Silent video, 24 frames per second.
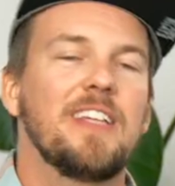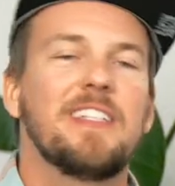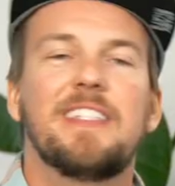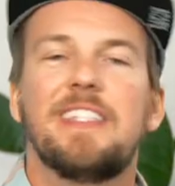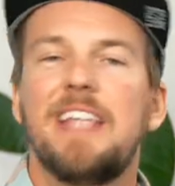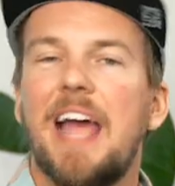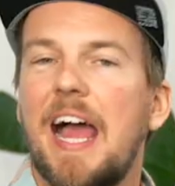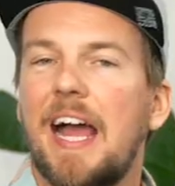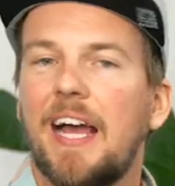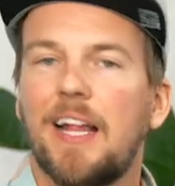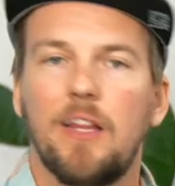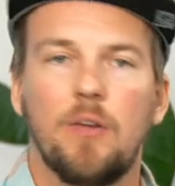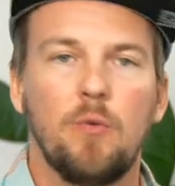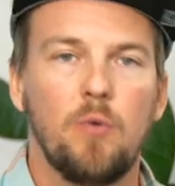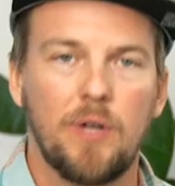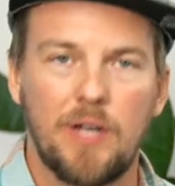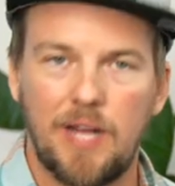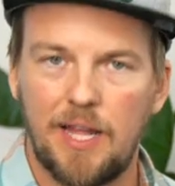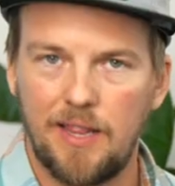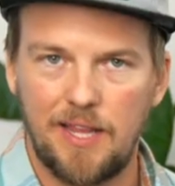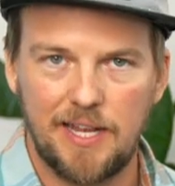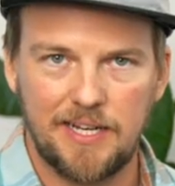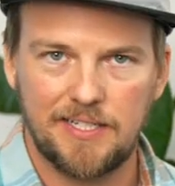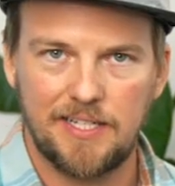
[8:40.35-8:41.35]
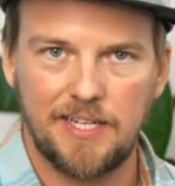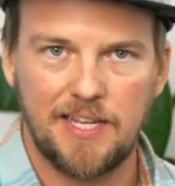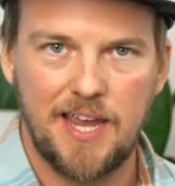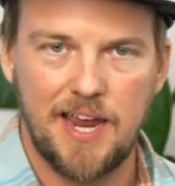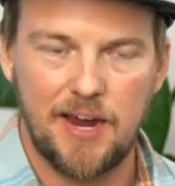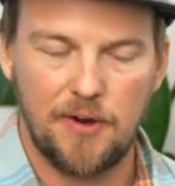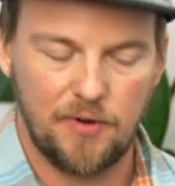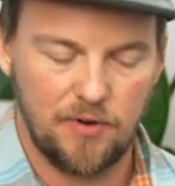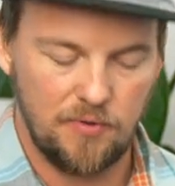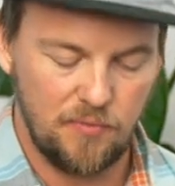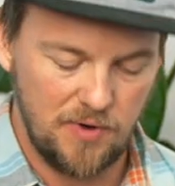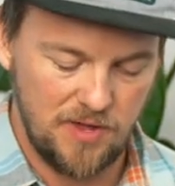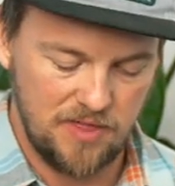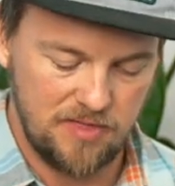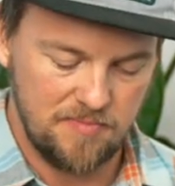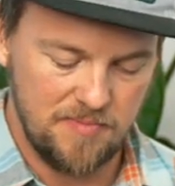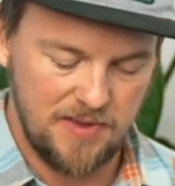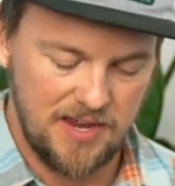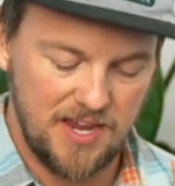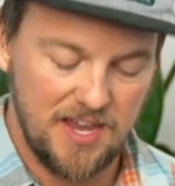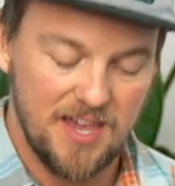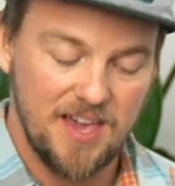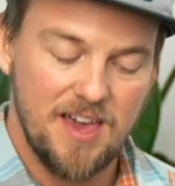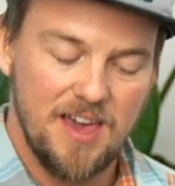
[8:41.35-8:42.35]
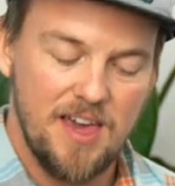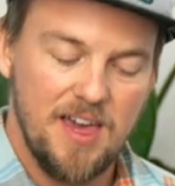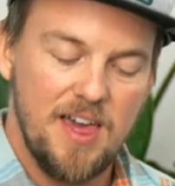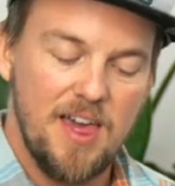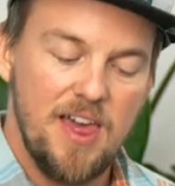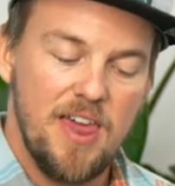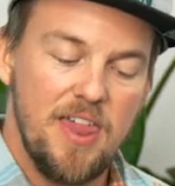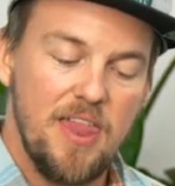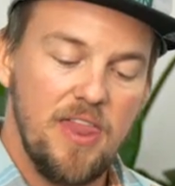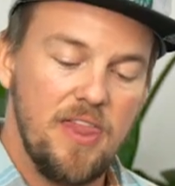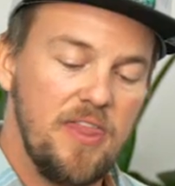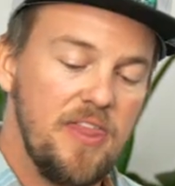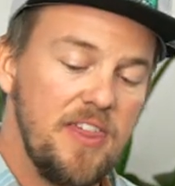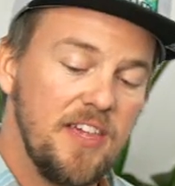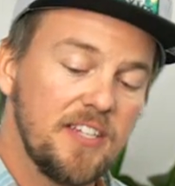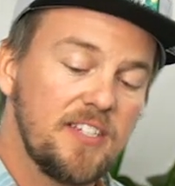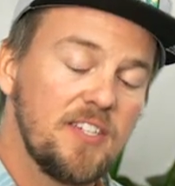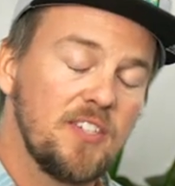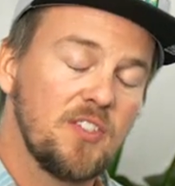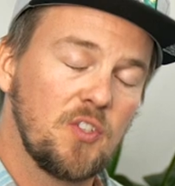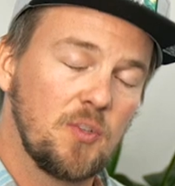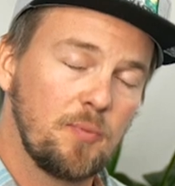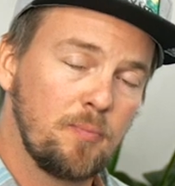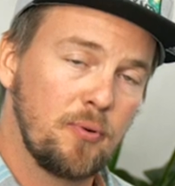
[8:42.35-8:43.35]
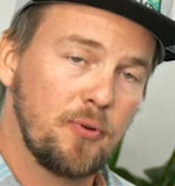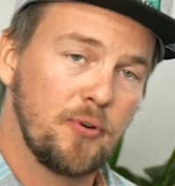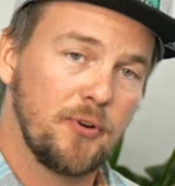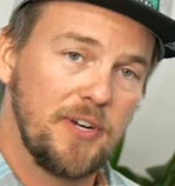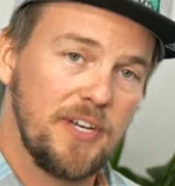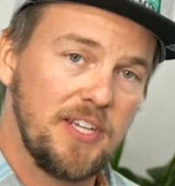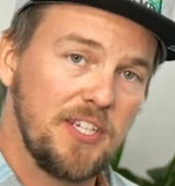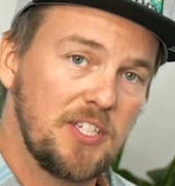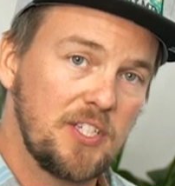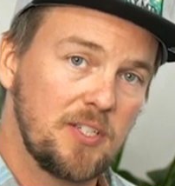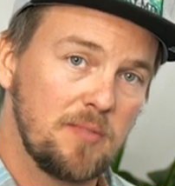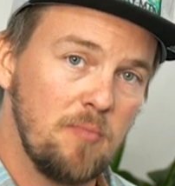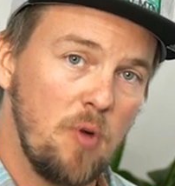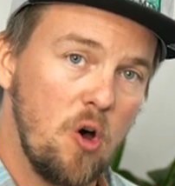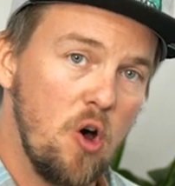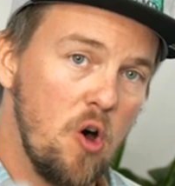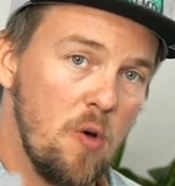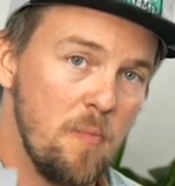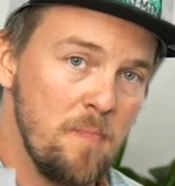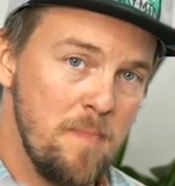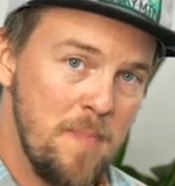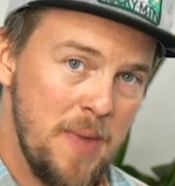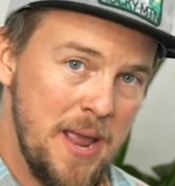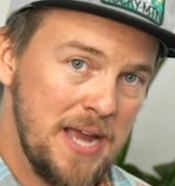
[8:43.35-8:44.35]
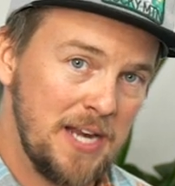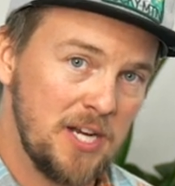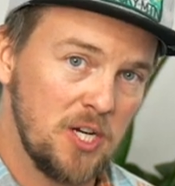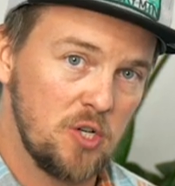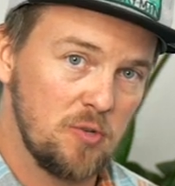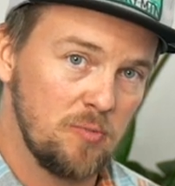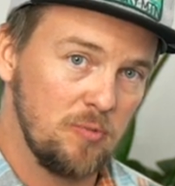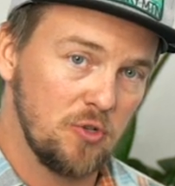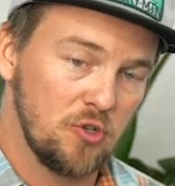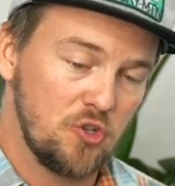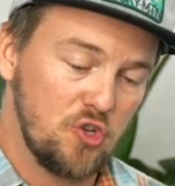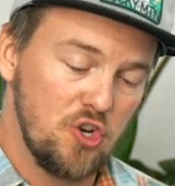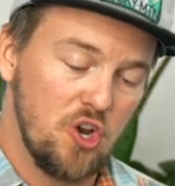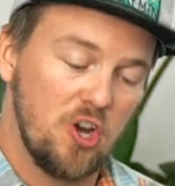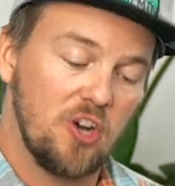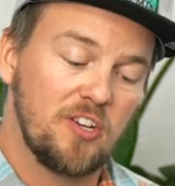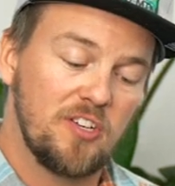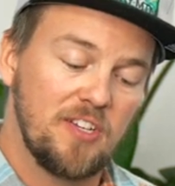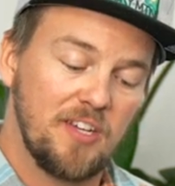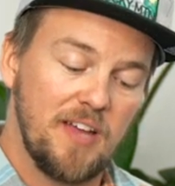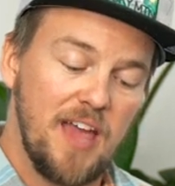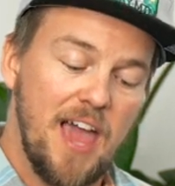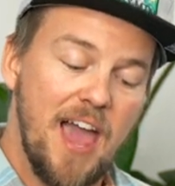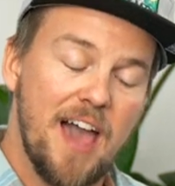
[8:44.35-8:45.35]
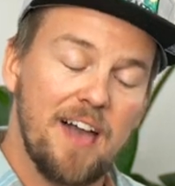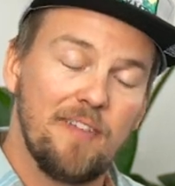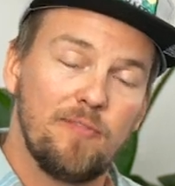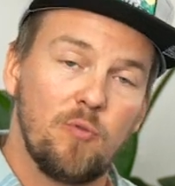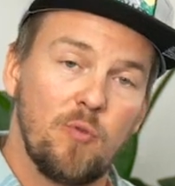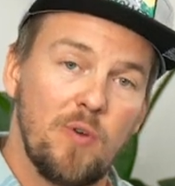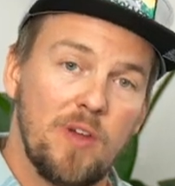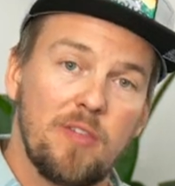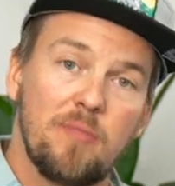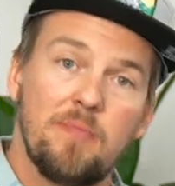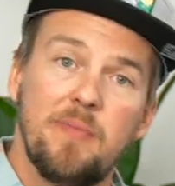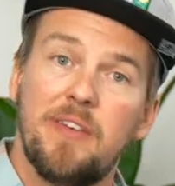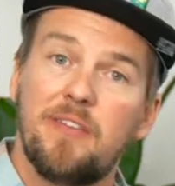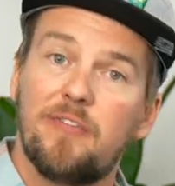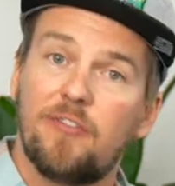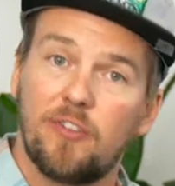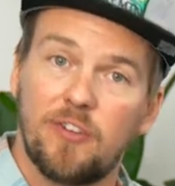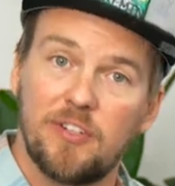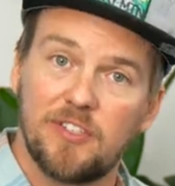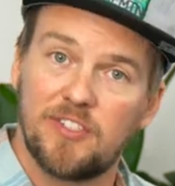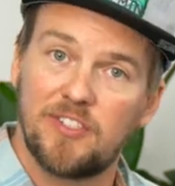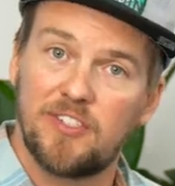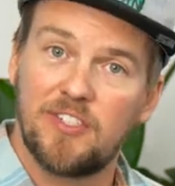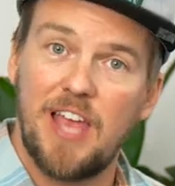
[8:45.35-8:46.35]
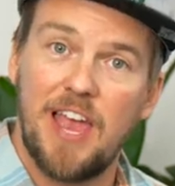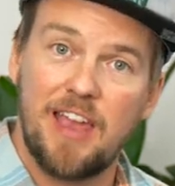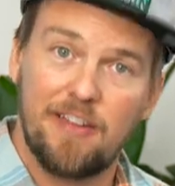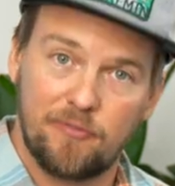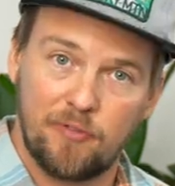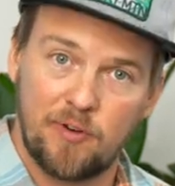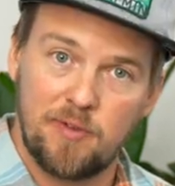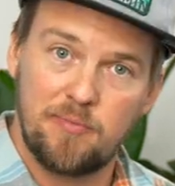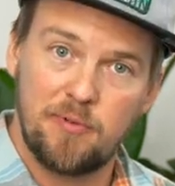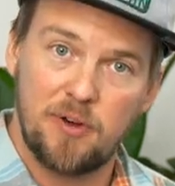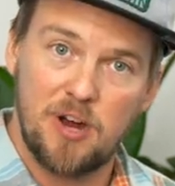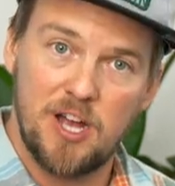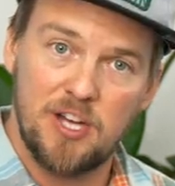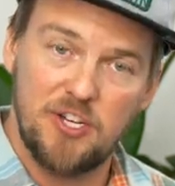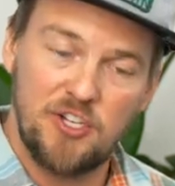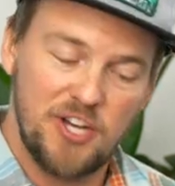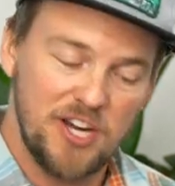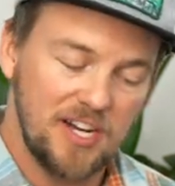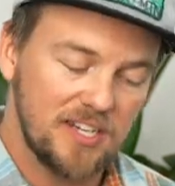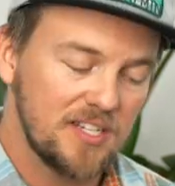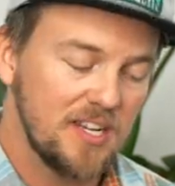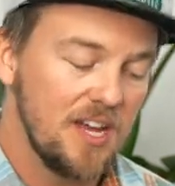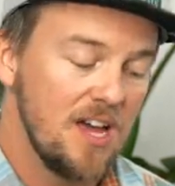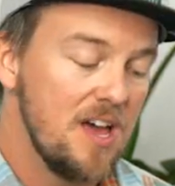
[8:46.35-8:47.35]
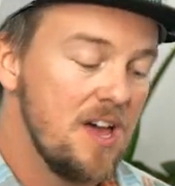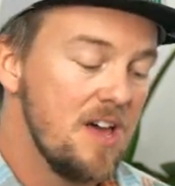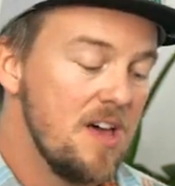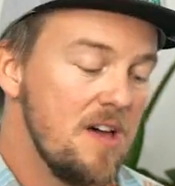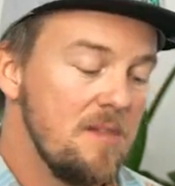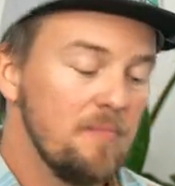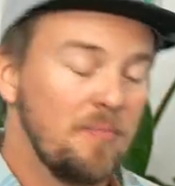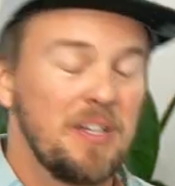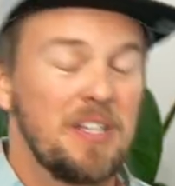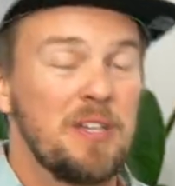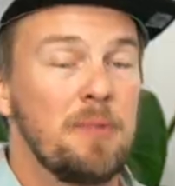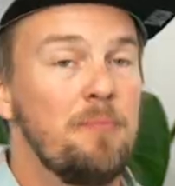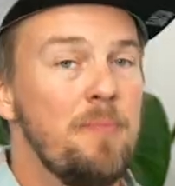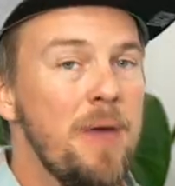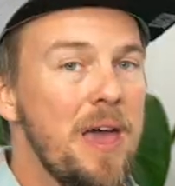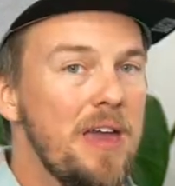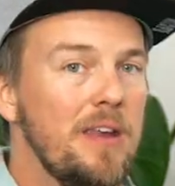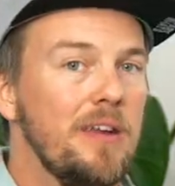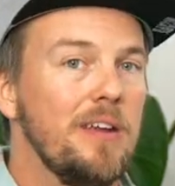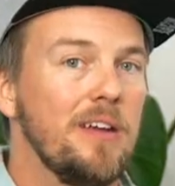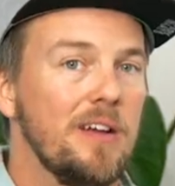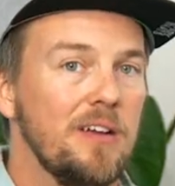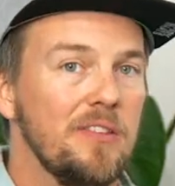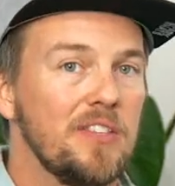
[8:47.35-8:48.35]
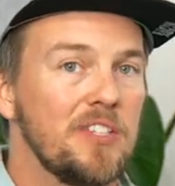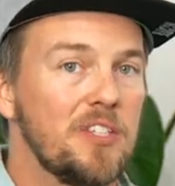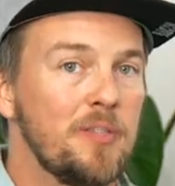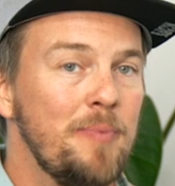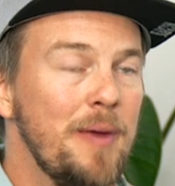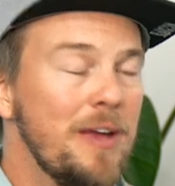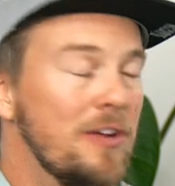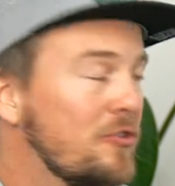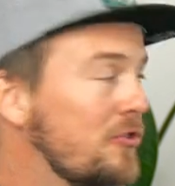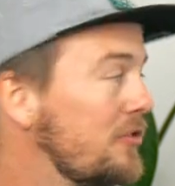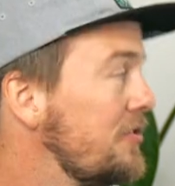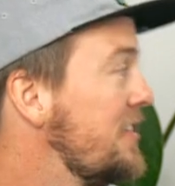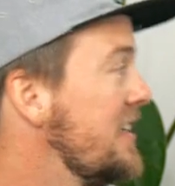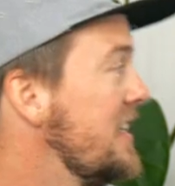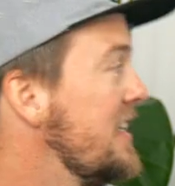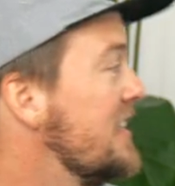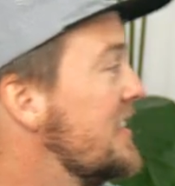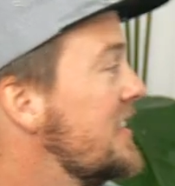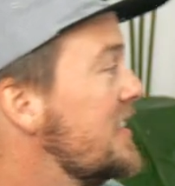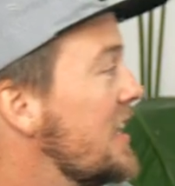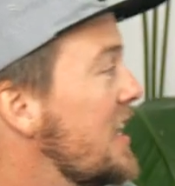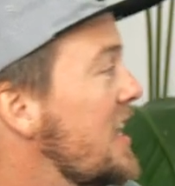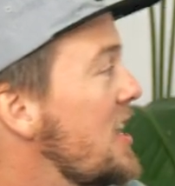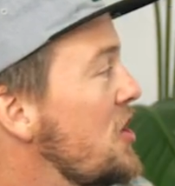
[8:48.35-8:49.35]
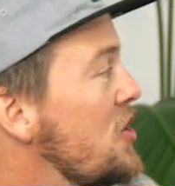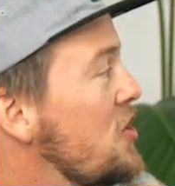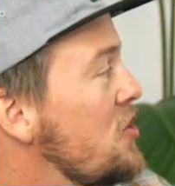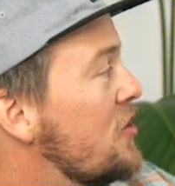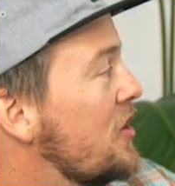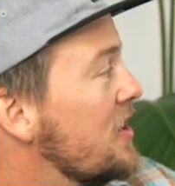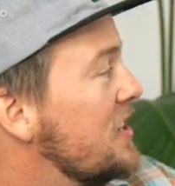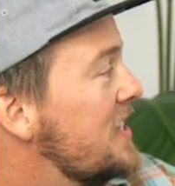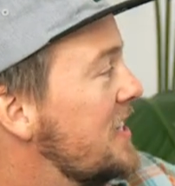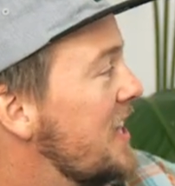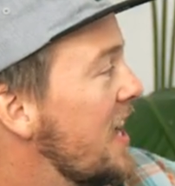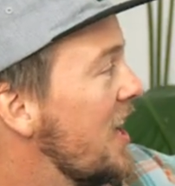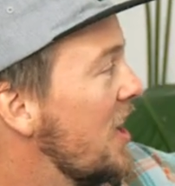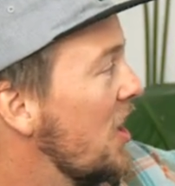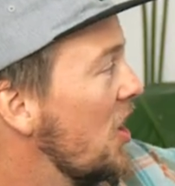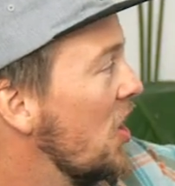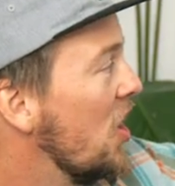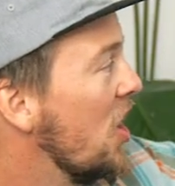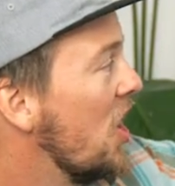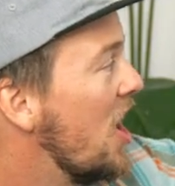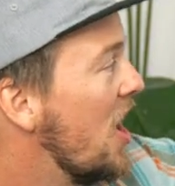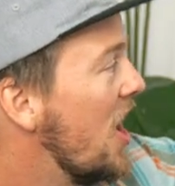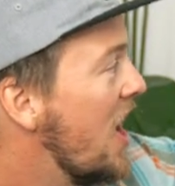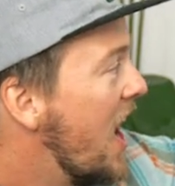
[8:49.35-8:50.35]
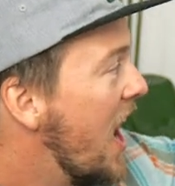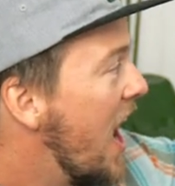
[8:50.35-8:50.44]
exactly what I like to carry with me. This is a pretty small, manageable chunk to have with me for every project, but depending on the specialties, you can tell